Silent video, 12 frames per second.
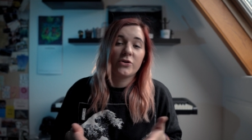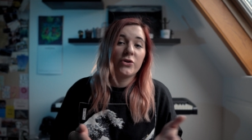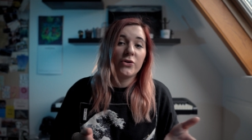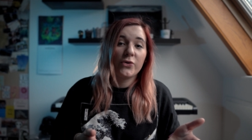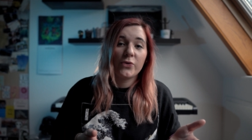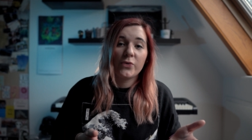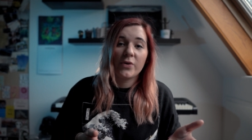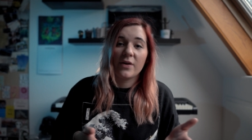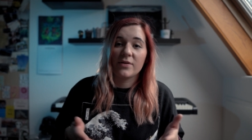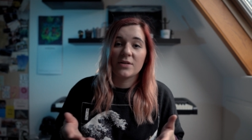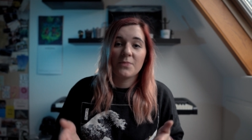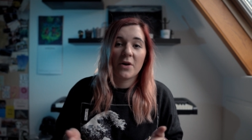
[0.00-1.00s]
two
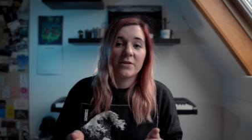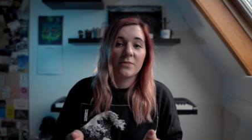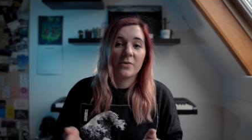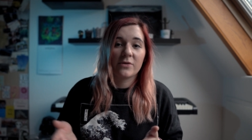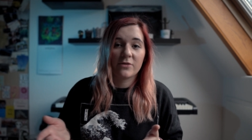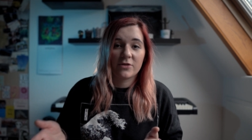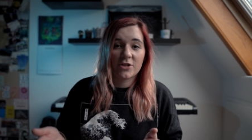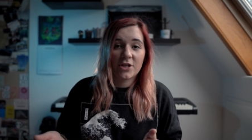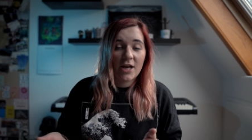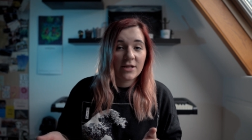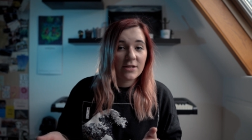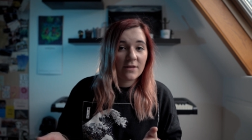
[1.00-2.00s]
if it's possible to
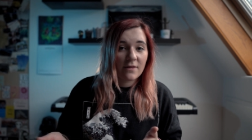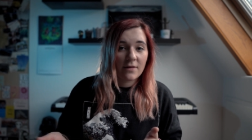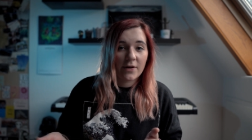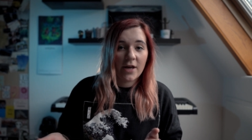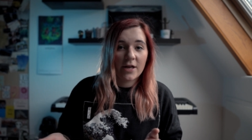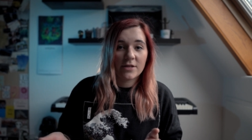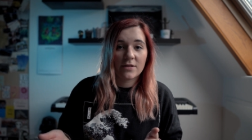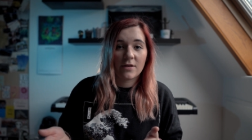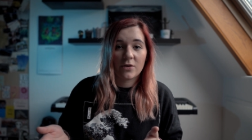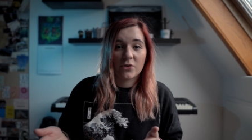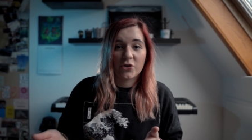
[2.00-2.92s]
change at the location that you're